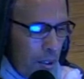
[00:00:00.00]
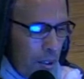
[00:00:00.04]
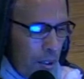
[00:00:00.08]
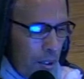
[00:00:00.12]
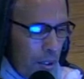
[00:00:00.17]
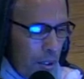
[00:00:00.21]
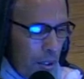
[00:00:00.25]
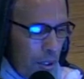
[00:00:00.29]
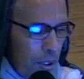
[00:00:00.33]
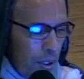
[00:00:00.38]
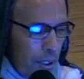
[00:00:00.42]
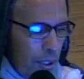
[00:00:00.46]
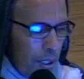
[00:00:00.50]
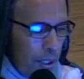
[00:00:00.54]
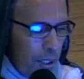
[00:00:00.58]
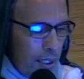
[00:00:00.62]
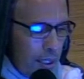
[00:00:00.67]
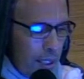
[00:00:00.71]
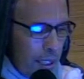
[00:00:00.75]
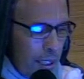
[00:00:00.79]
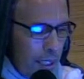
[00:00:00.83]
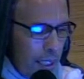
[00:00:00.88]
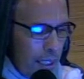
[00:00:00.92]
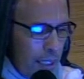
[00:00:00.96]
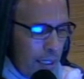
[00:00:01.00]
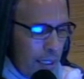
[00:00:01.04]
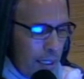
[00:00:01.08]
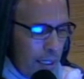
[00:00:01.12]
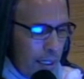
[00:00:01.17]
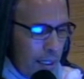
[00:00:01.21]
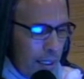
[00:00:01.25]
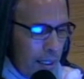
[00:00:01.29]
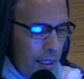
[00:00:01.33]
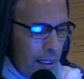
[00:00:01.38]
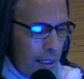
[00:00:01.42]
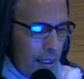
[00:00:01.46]
should
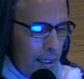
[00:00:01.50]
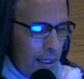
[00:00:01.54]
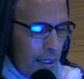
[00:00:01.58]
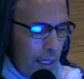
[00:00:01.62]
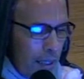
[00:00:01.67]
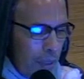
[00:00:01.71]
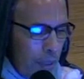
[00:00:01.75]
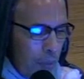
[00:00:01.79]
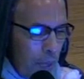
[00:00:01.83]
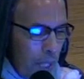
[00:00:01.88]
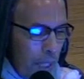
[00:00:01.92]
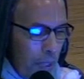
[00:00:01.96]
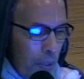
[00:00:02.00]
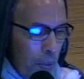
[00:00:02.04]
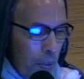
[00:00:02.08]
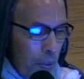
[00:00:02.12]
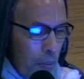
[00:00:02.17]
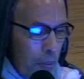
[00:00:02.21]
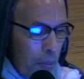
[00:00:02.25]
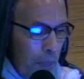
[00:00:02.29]
understand that one who